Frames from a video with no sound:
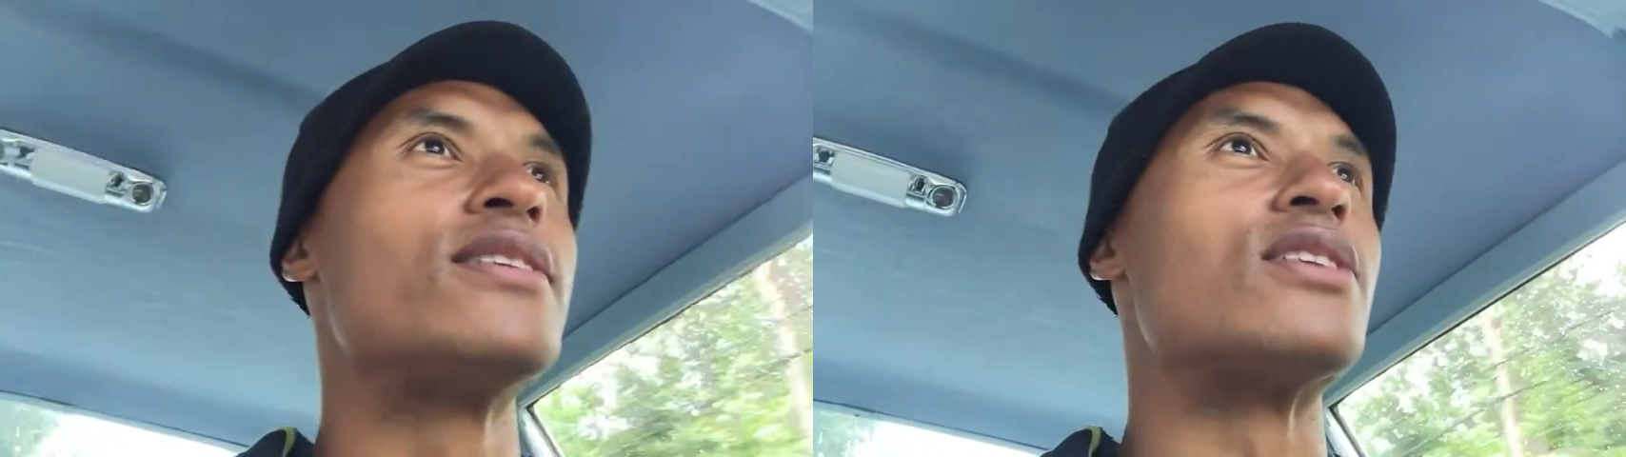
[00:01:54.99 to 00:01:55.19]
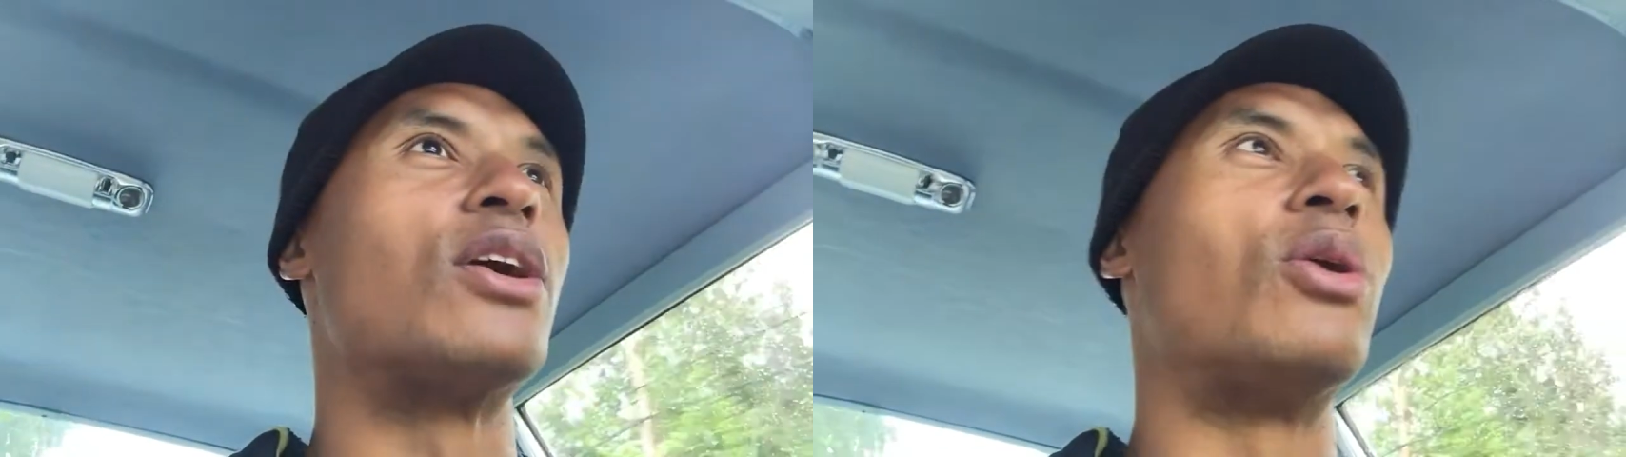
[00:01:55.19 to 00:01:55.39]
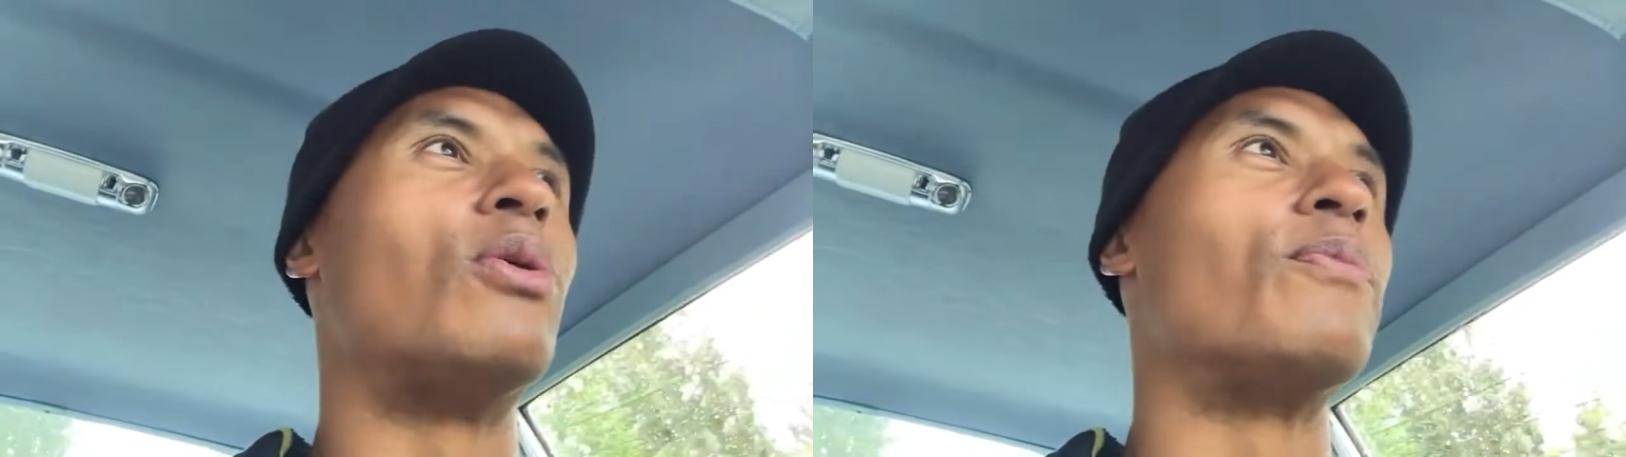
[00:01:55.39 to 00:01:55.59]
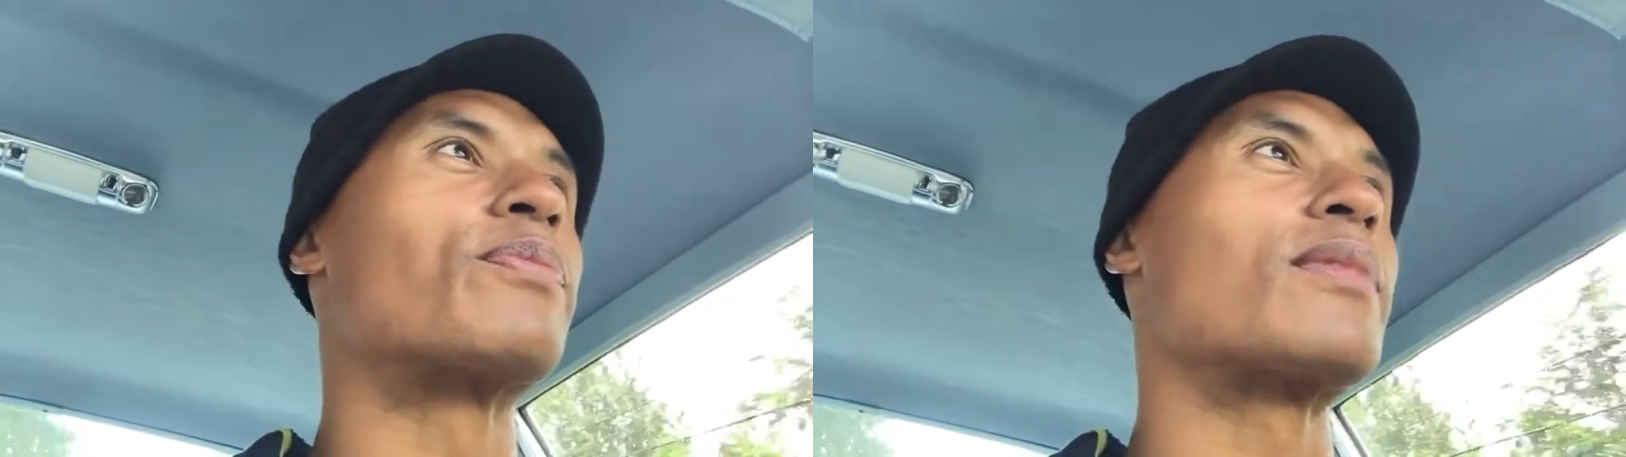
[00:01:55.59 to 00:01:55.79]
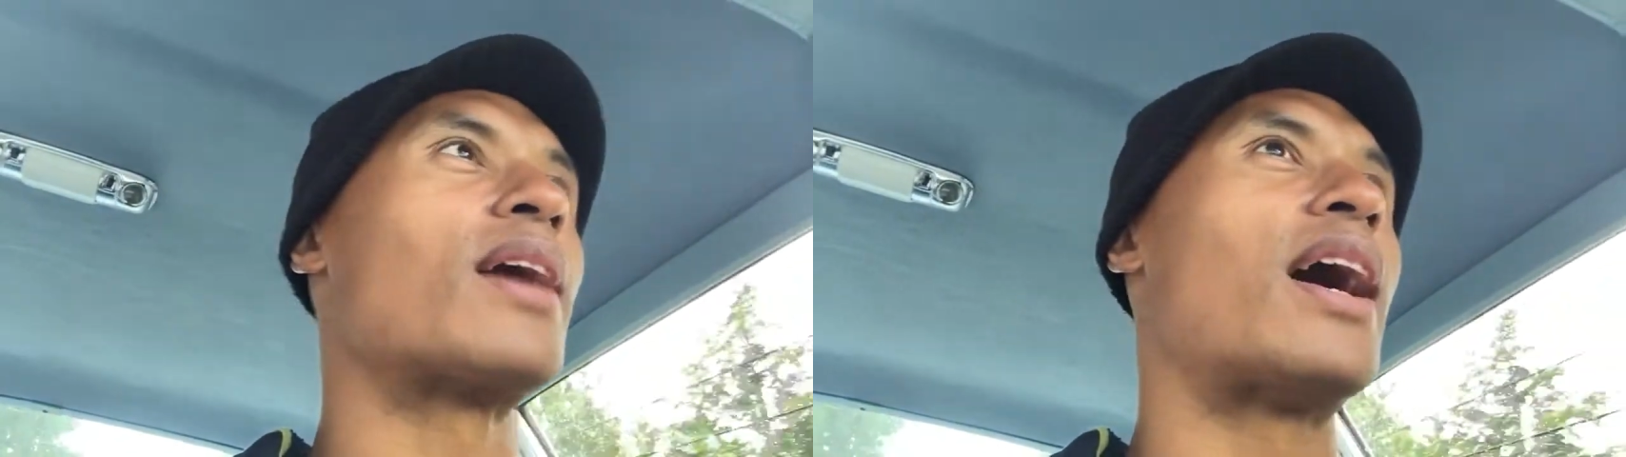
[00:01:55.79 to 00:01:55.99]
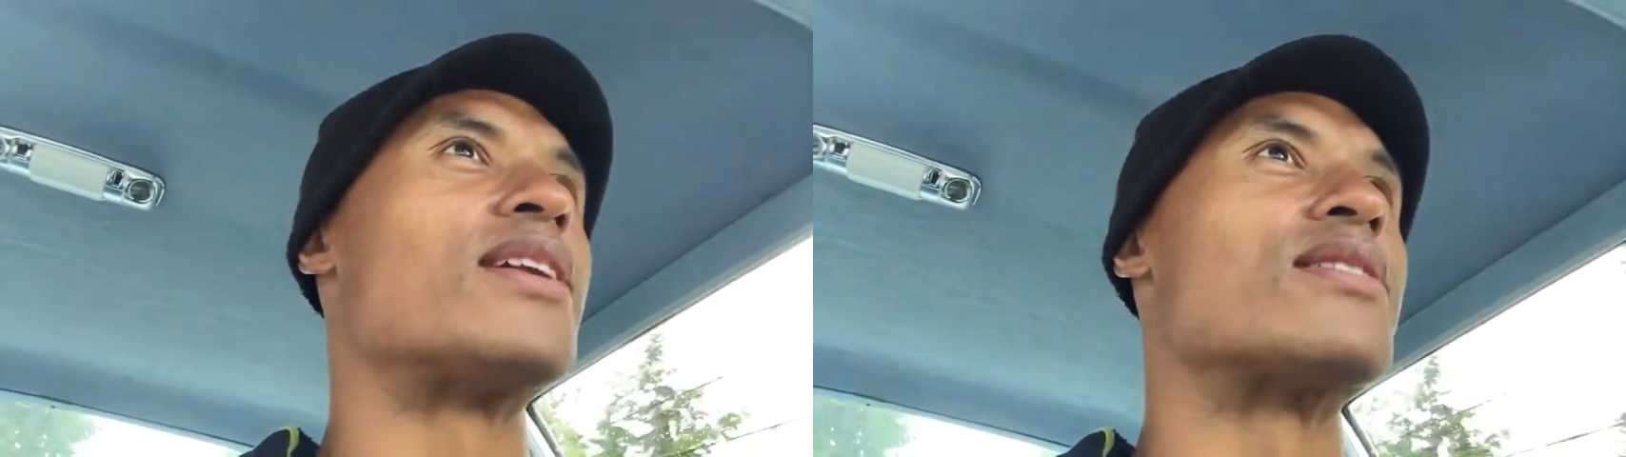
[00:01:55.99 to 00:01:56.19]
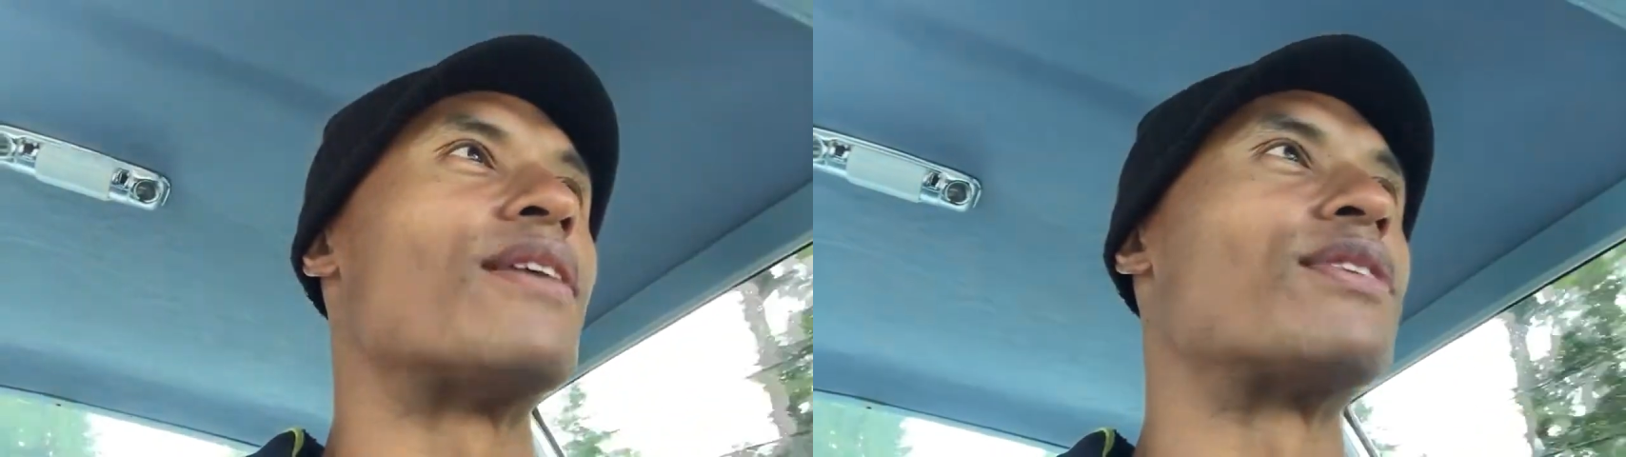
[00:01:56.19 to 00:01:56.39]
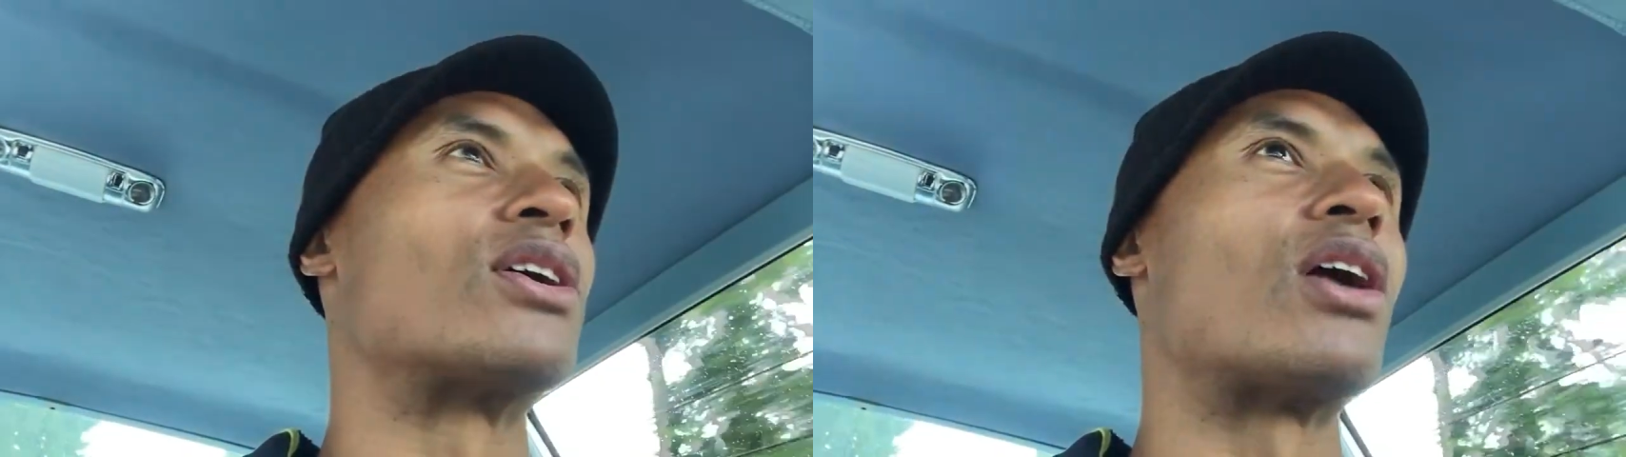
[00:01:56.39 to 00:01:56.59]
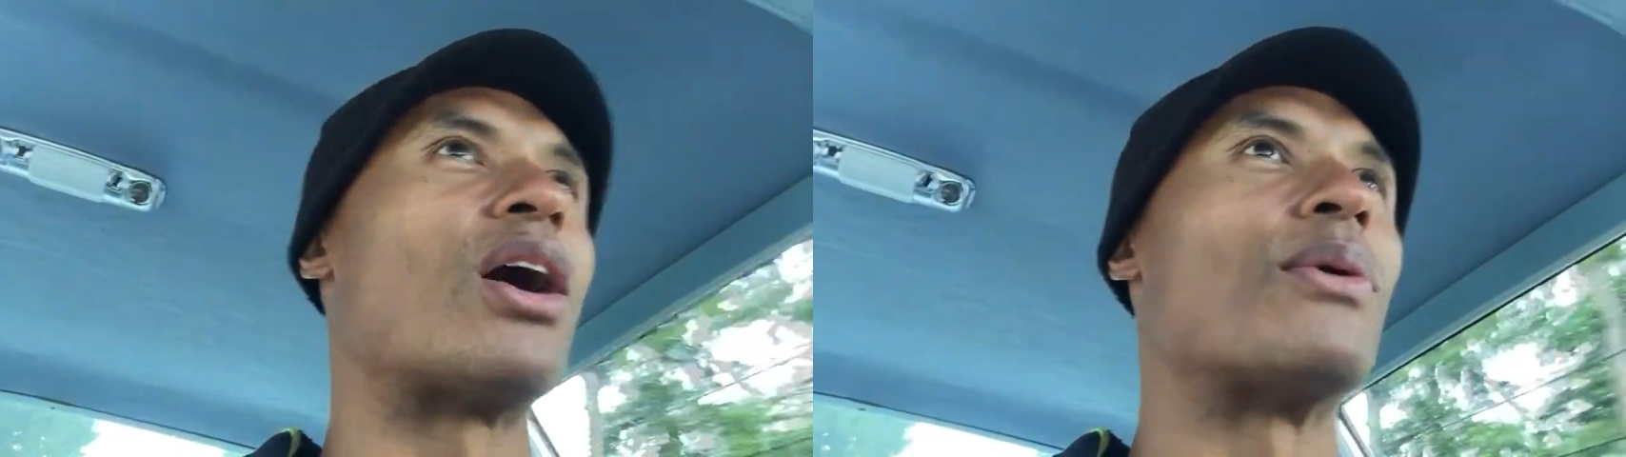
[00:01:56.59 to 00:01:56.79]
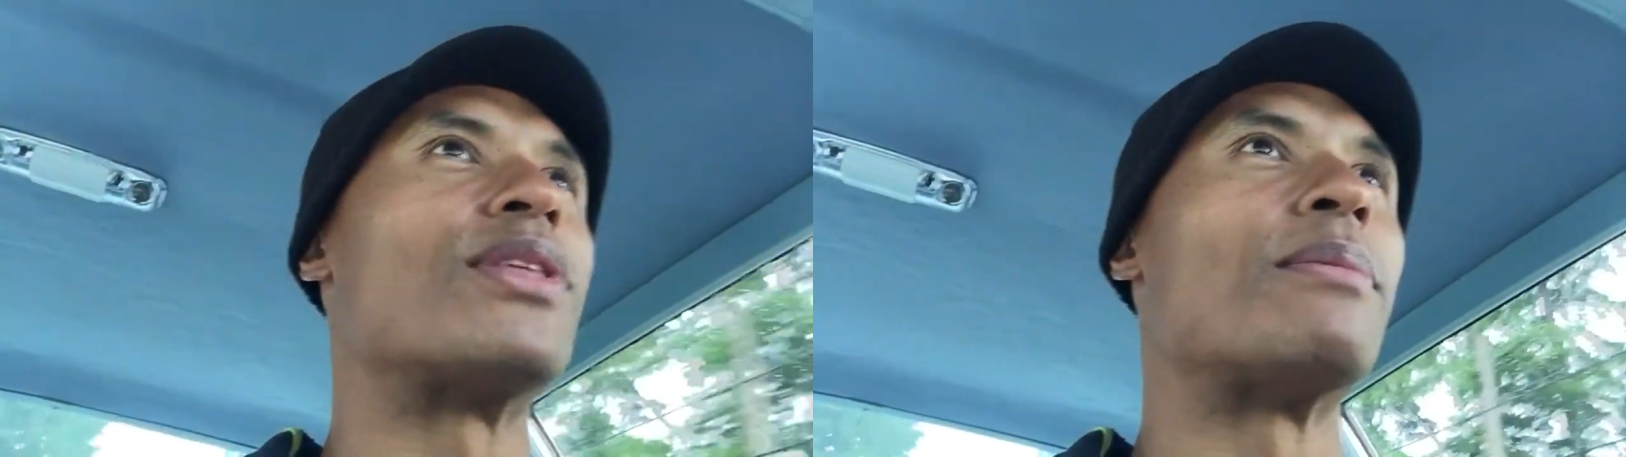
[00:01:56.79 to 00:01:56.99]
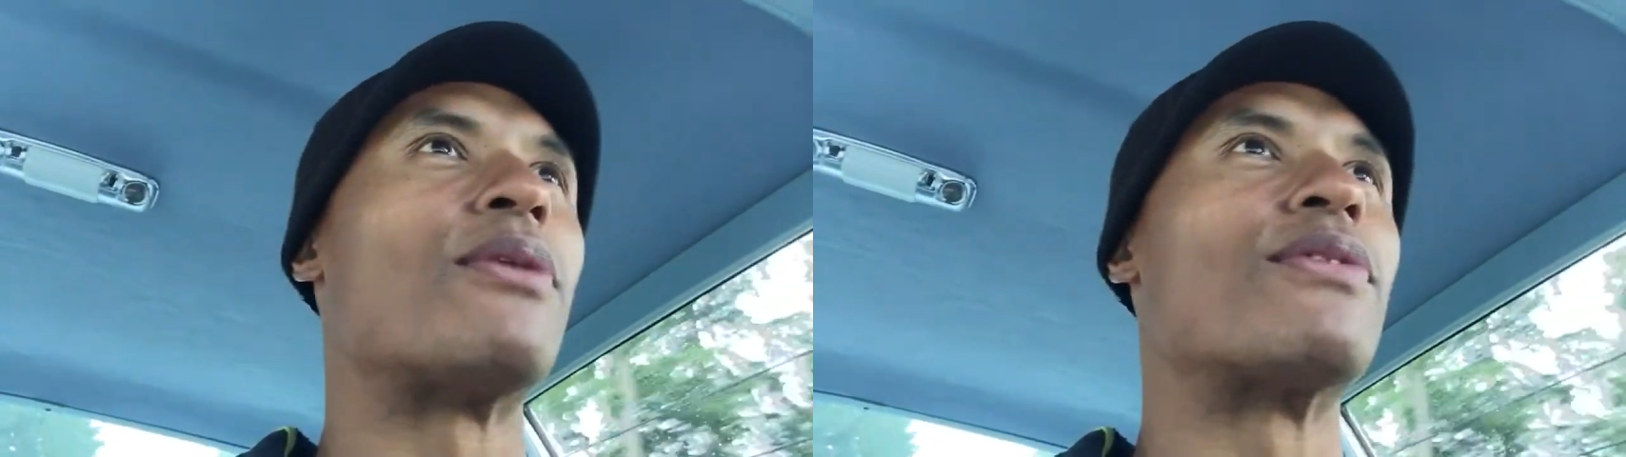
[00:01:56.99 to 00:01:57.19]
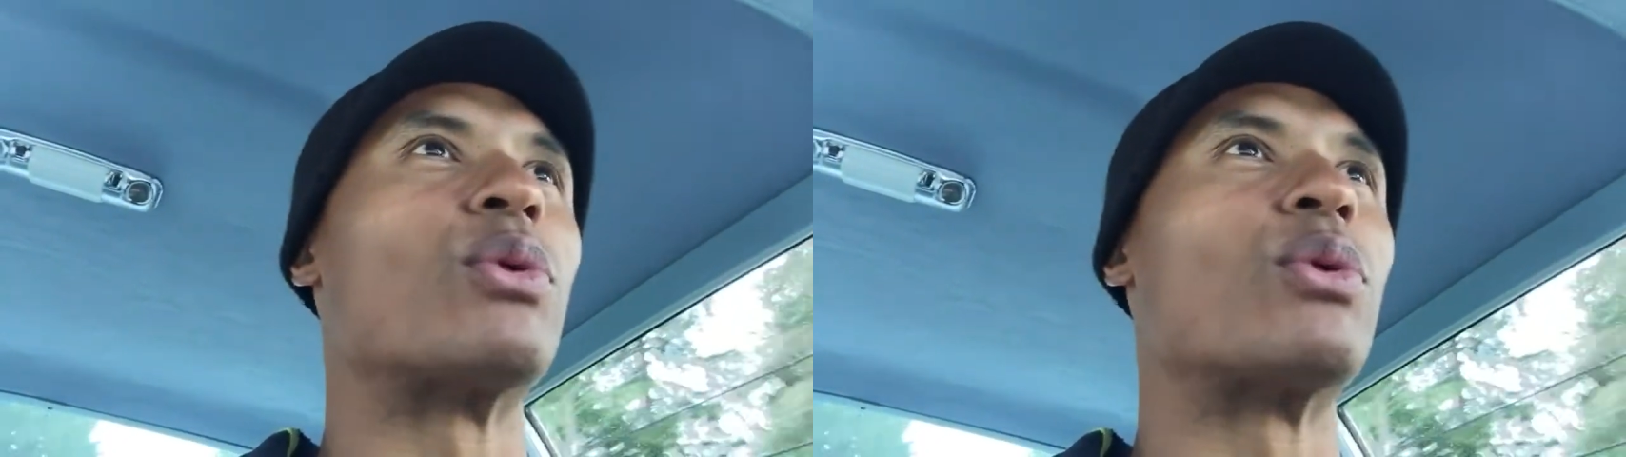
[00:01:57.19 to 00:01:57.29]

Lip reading: So I just left the car with him over